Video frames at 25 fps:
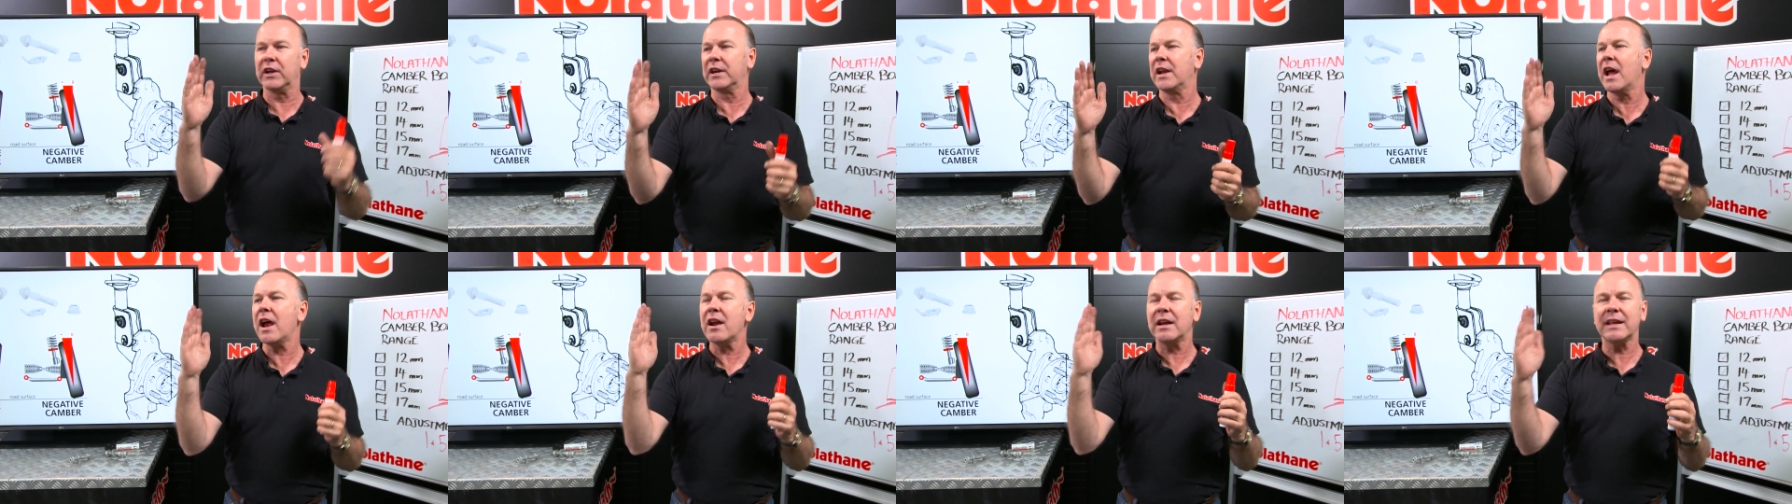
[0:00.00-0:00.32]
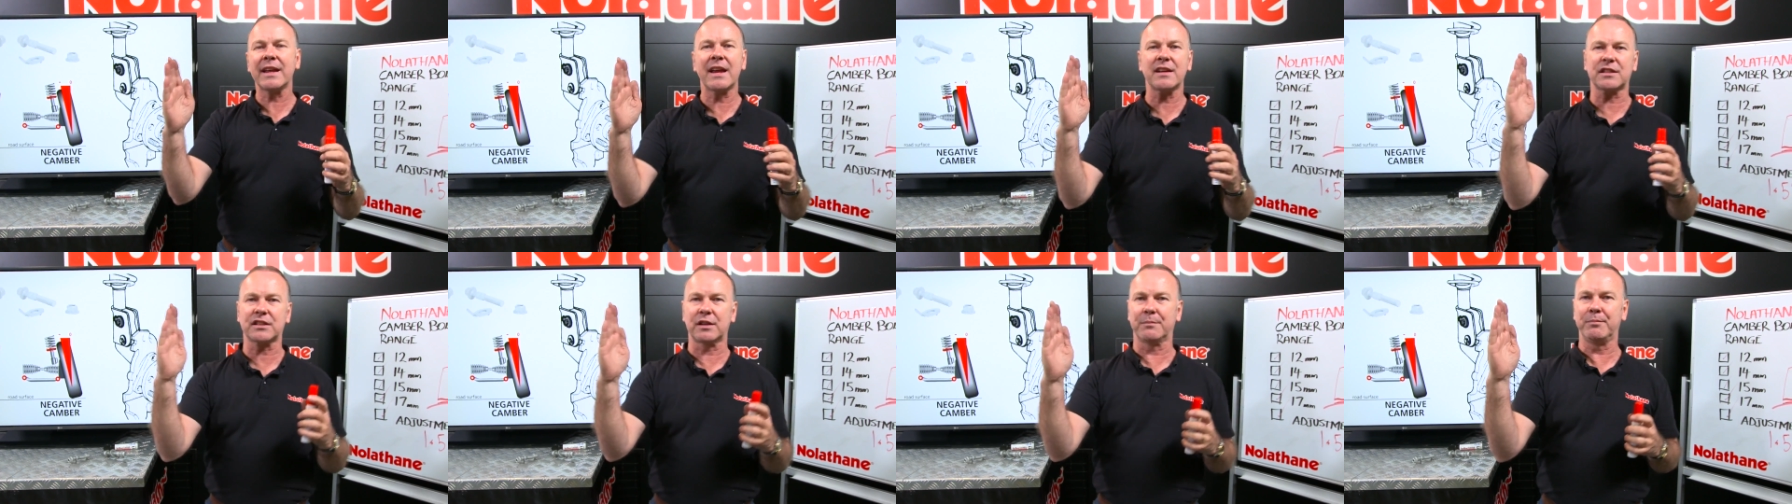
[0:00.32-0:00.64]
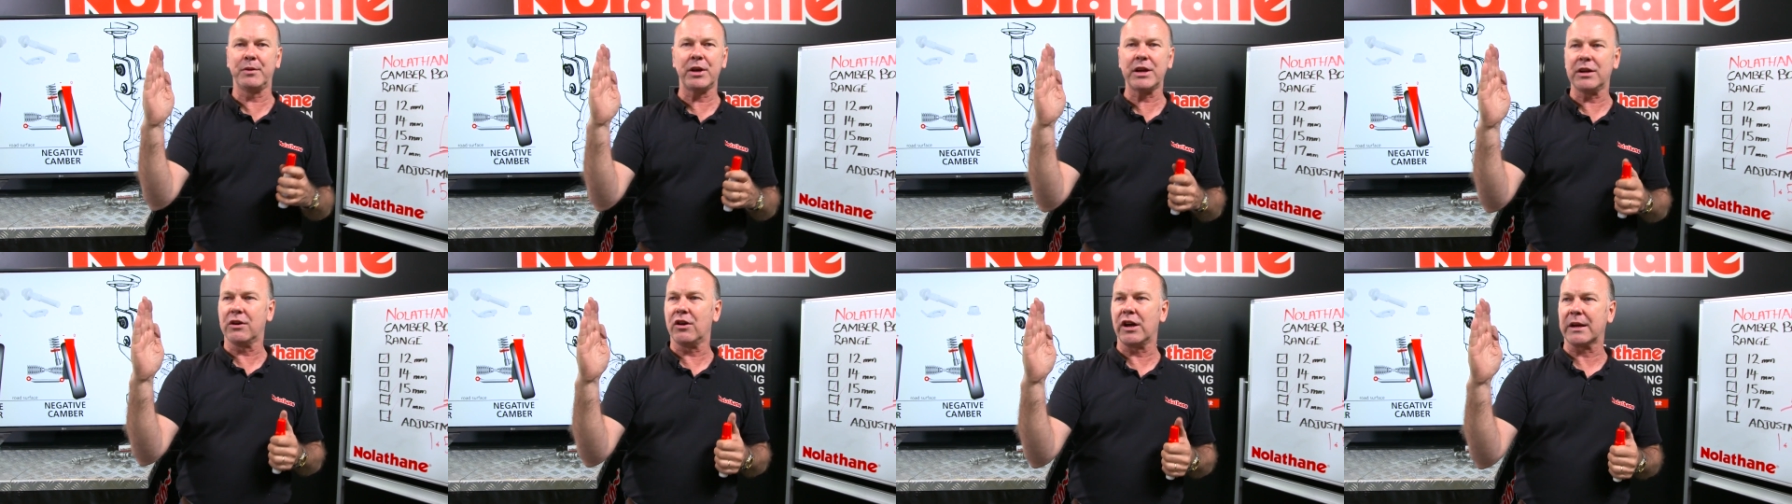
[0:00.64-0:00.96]
And it only has to
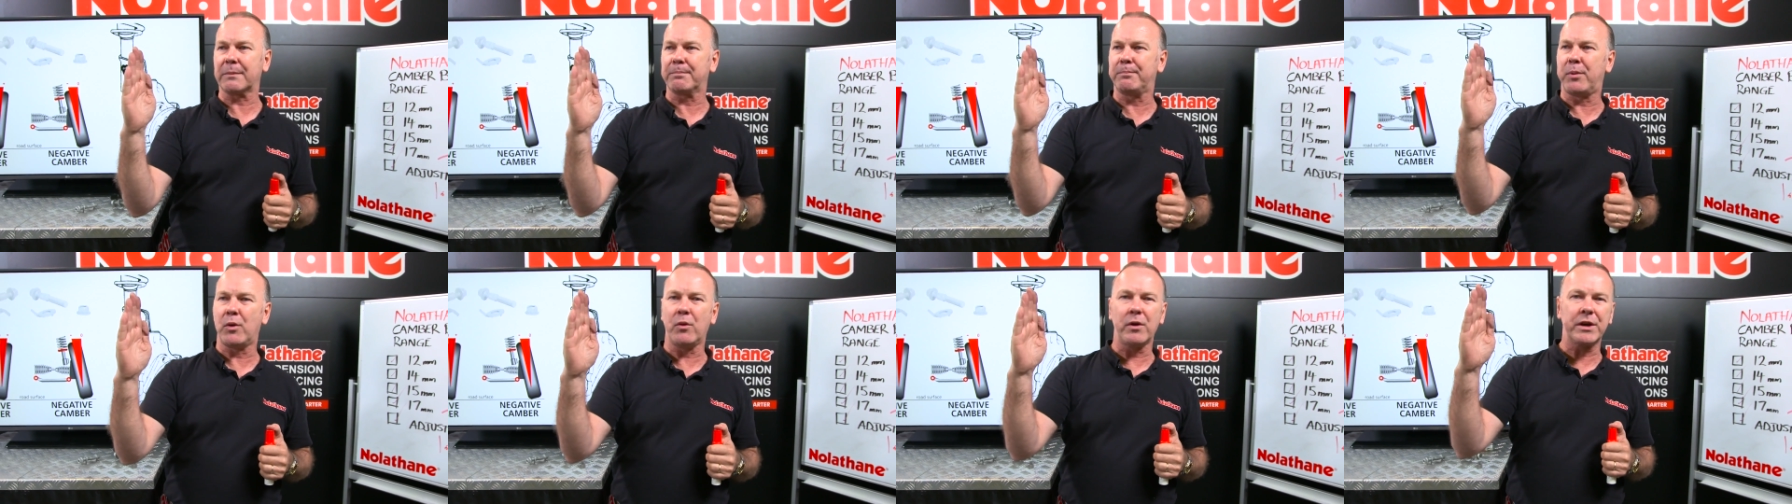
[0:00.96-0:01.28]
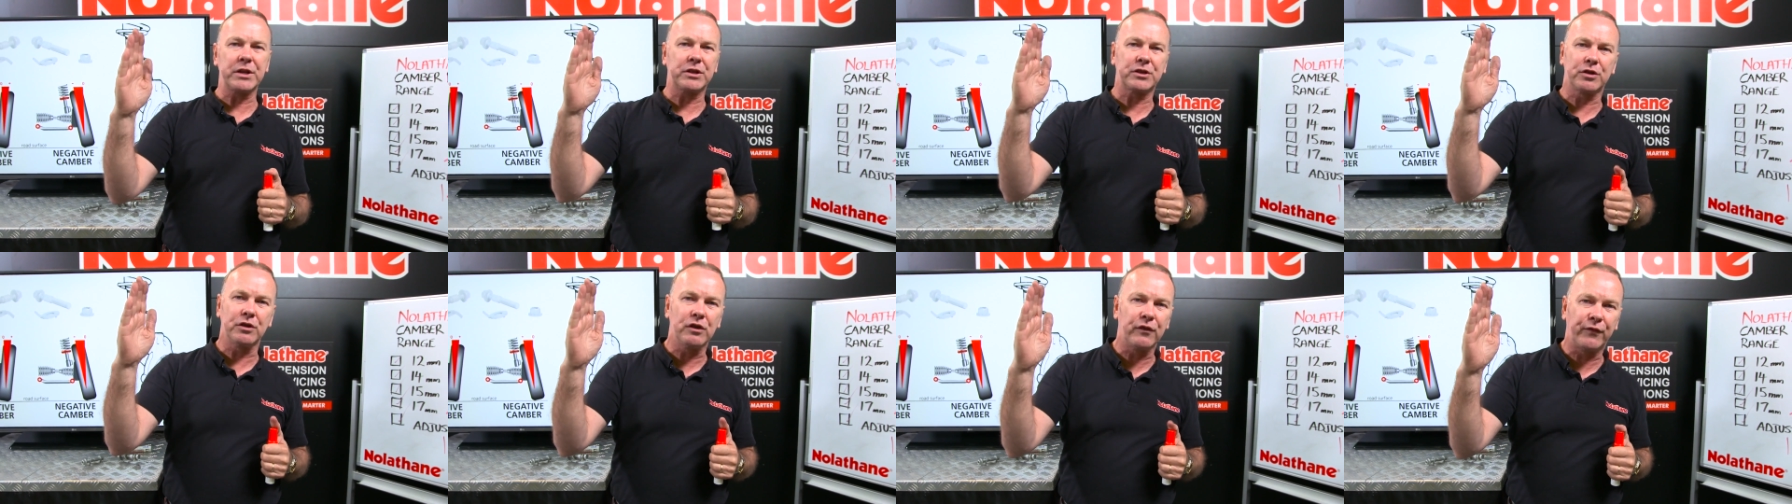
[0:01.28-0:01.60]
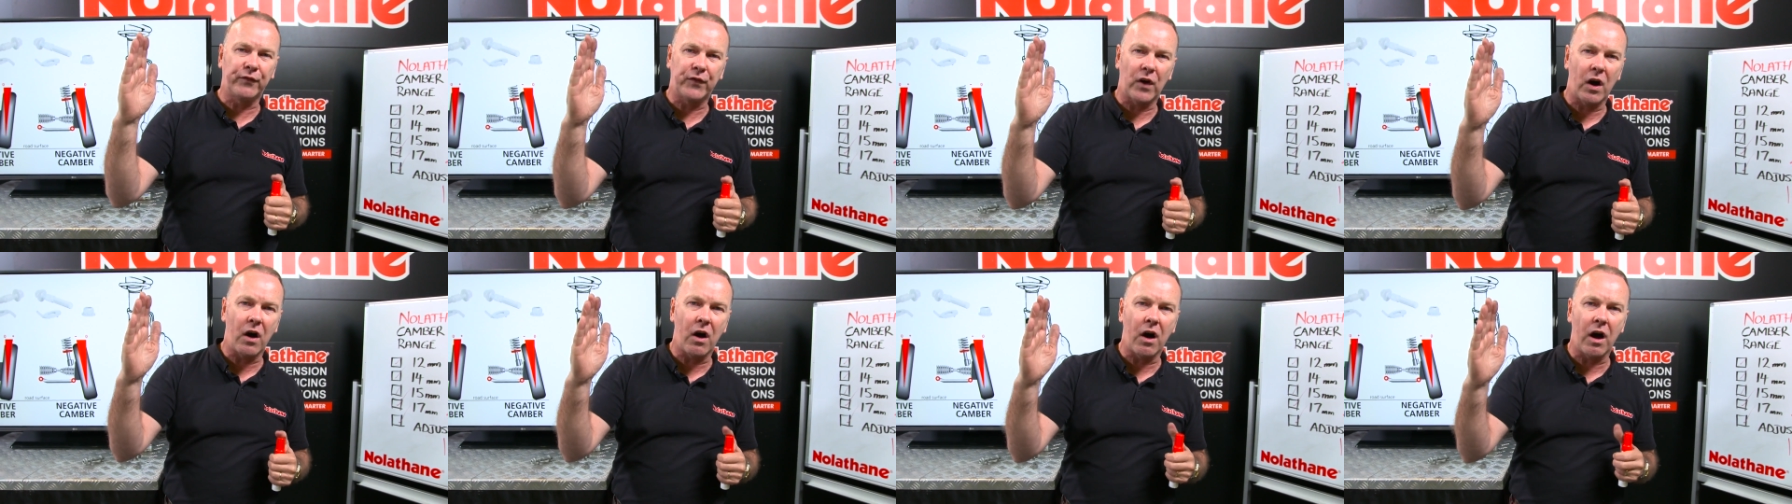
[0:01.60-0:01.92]
be like
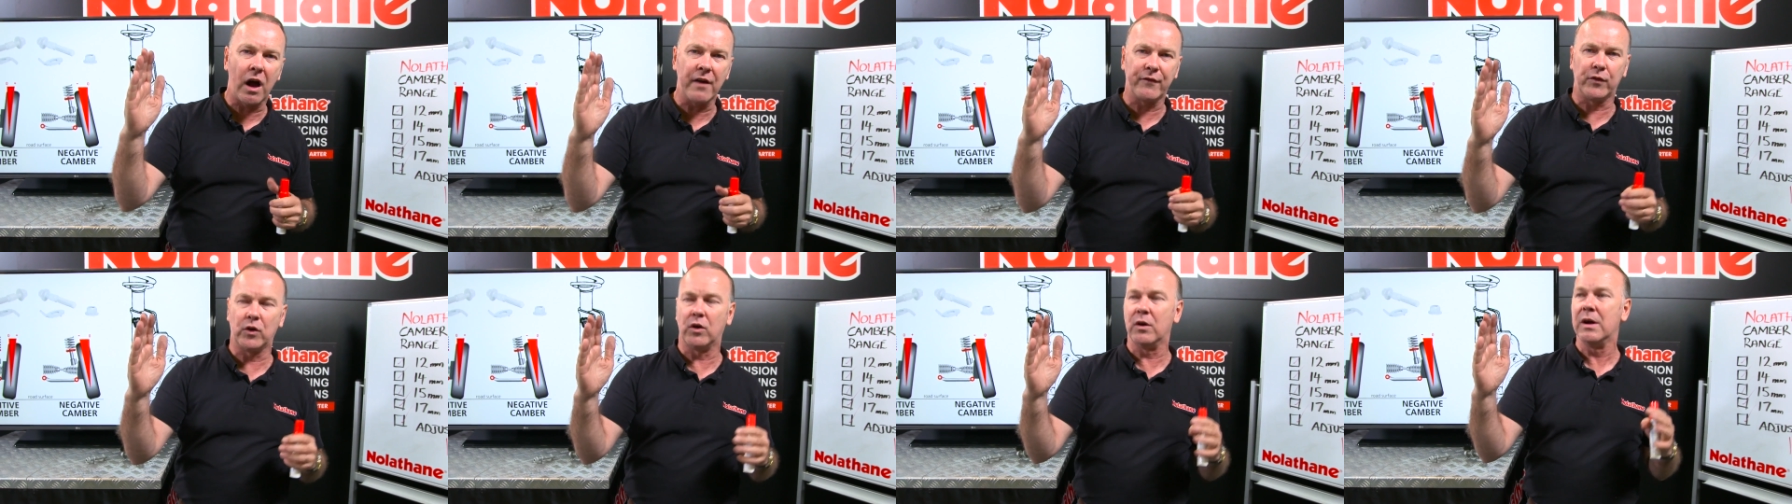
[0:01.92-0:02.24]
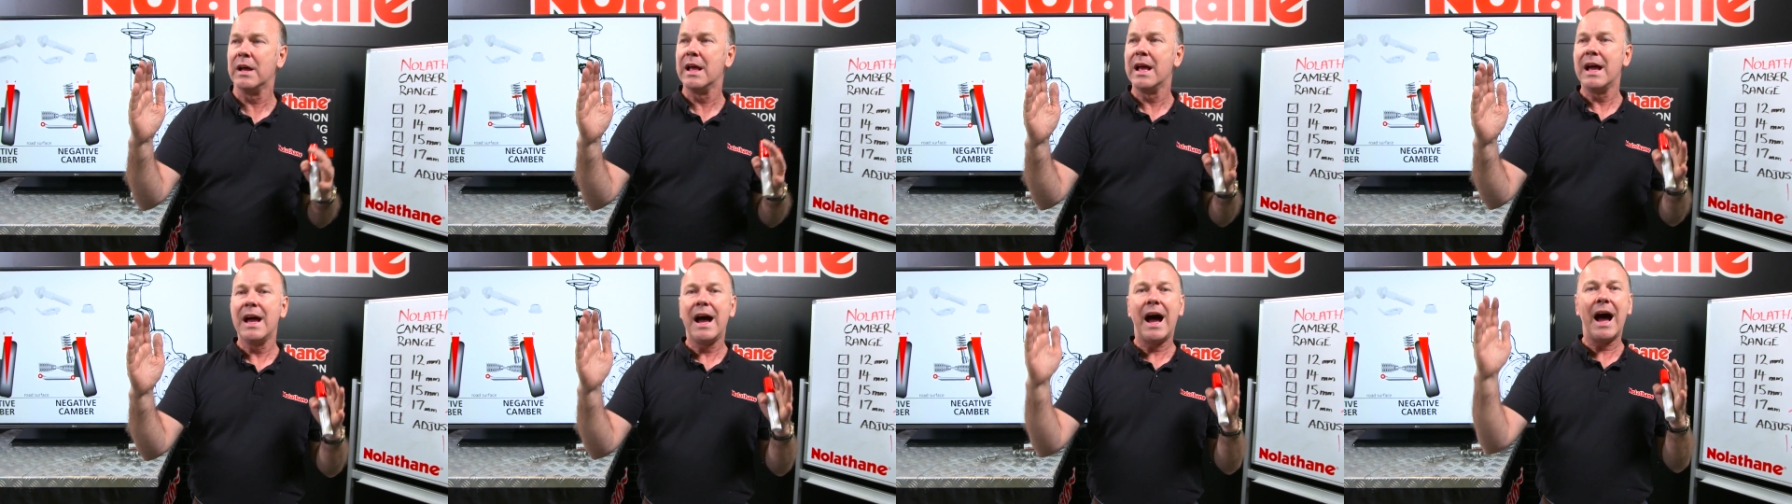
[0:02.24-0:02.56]
0.25 or